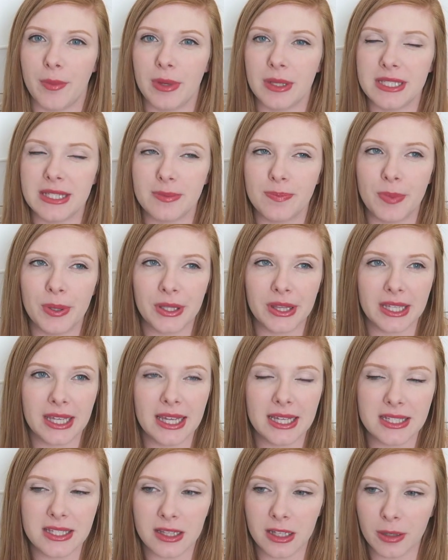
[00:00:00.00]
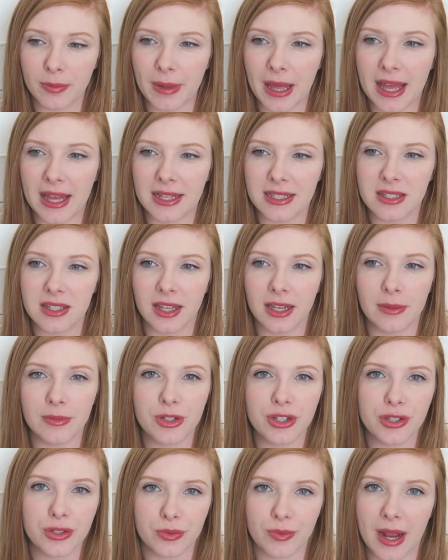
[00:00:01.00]
We put the kids in their beds, let them
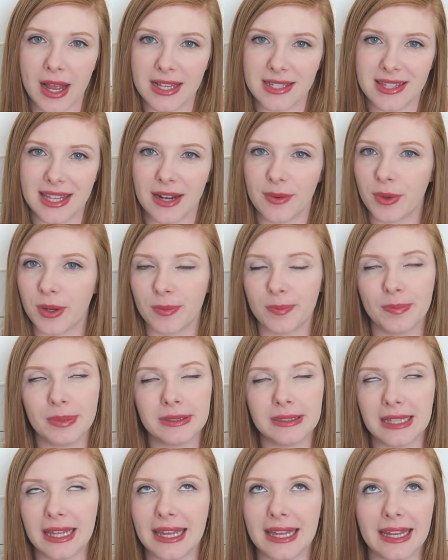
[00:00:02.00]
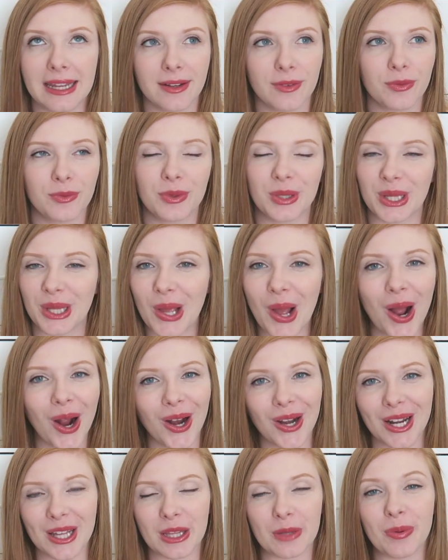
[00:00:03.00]
just rest. They were playing really
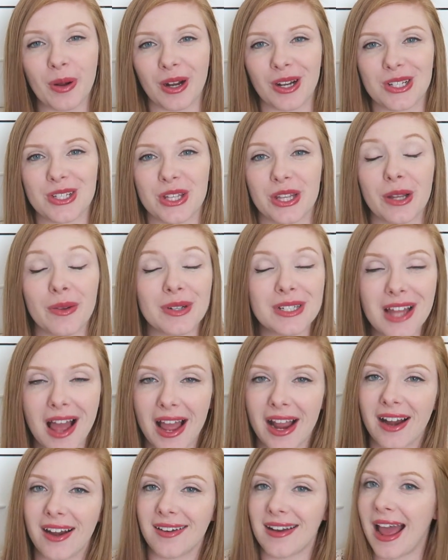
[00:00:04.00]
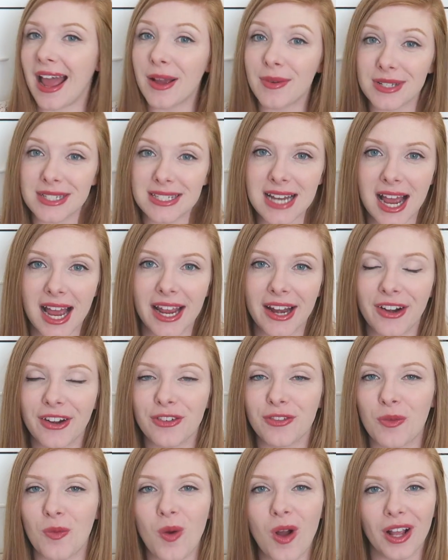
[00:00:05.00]
hard at the park, so they were tired. I
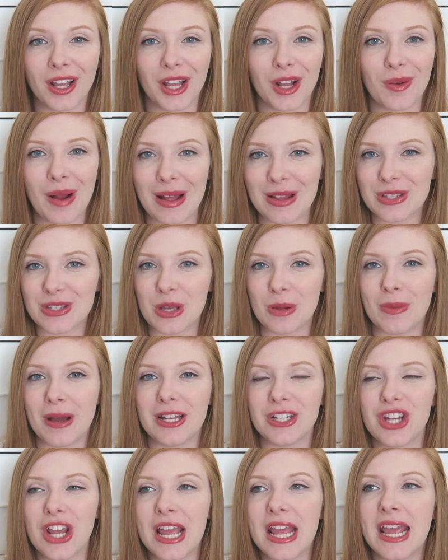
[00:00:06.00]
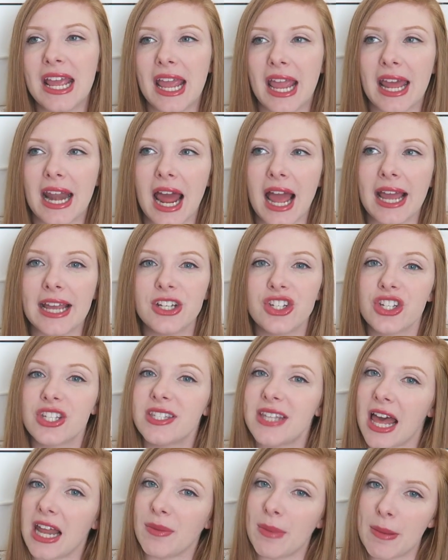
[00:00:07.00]
tired from walking around so much, and I just
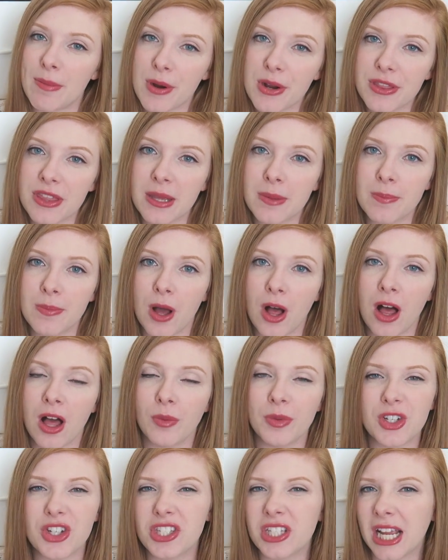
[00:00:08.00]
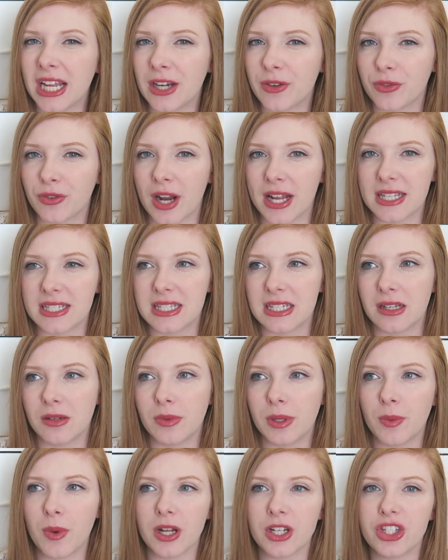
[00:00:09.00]
sat on my birthing ball and we just kind of rested.
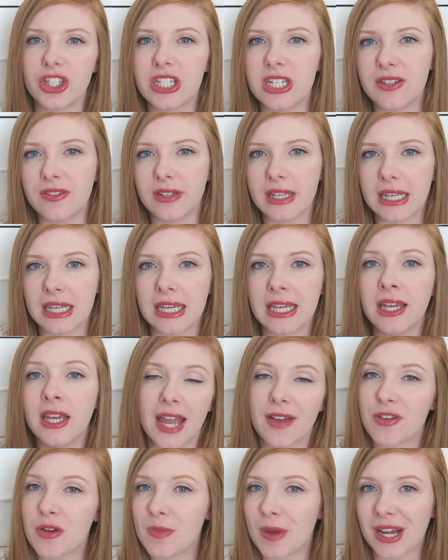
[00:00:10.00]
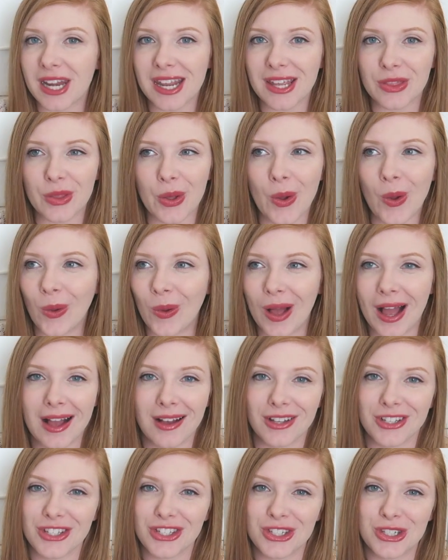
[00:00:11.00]
We watched TV. Everybody in the whole
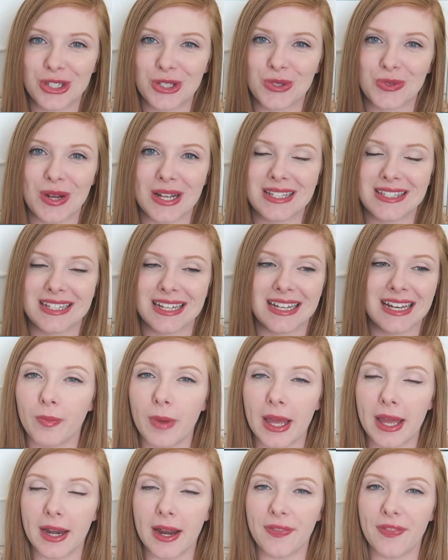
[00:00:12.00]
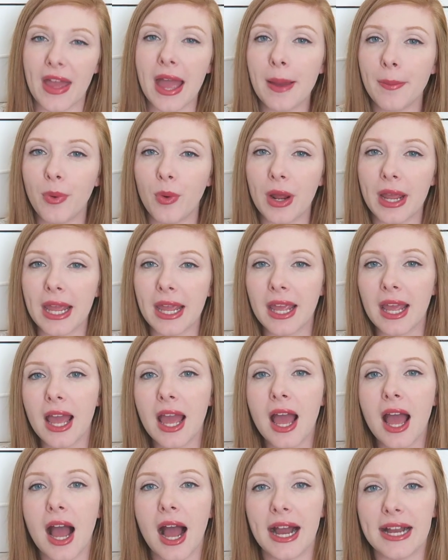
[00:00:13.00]
house just rested. And at that point,
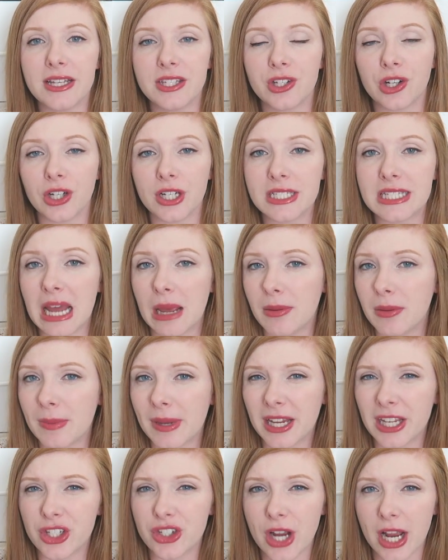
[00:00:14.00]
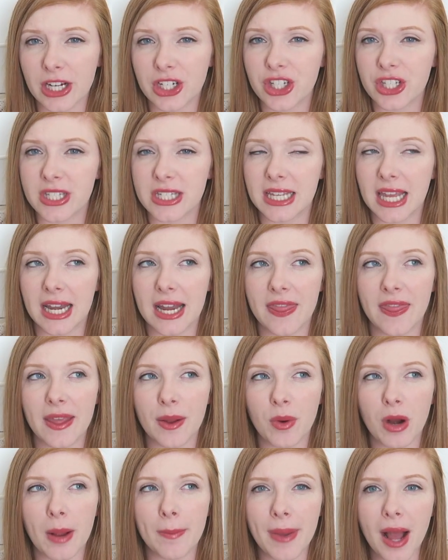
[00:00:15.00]
I started timing my contractions again, and they
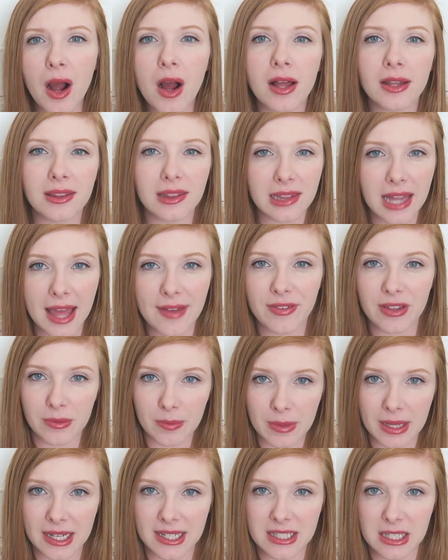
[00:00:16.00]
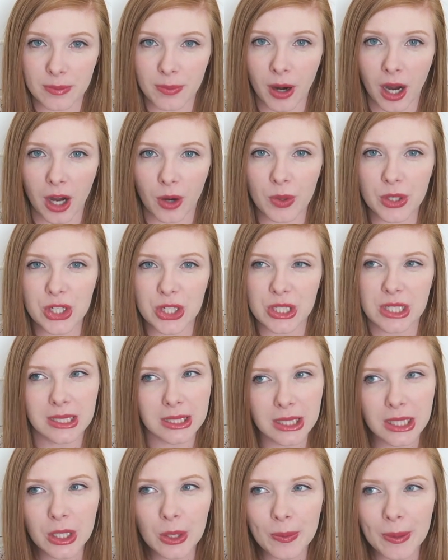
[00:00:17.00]
were about 11 minutes apart, which is a
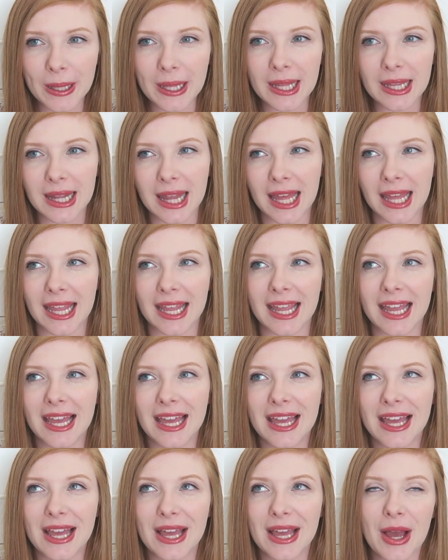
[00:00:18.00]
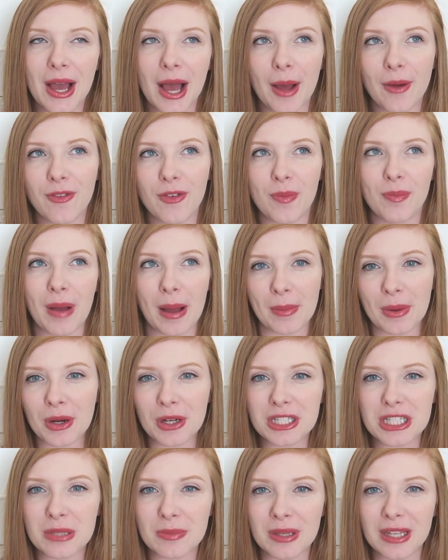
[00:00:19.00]
little bit like, of a
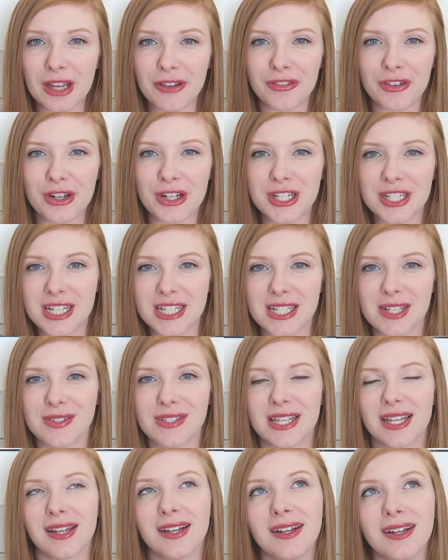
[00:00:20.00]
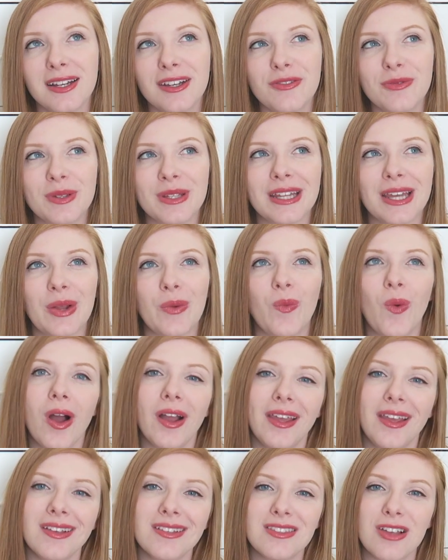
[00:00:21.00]
bummer to me at first because I was like, oh, I've been like
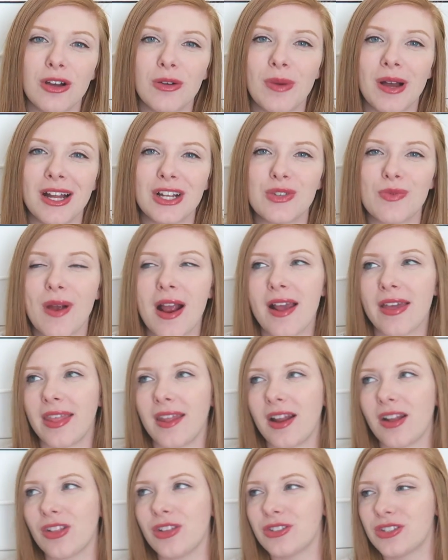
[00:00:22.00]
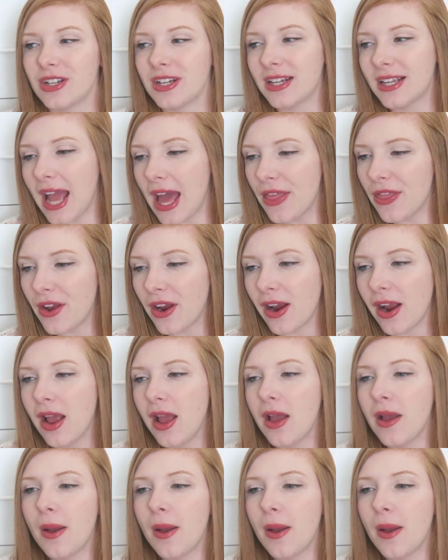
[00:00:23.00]
walking so much. Why are they not closer together?